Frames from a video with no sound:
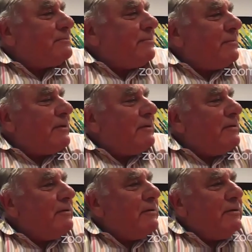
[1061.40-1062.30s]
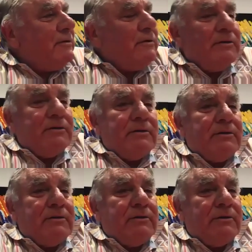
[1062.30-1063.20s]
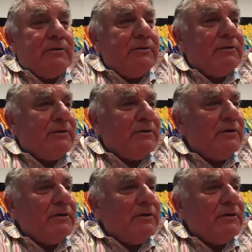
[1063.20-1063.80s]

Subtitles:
Well, Professor Chapman, we have a few questions.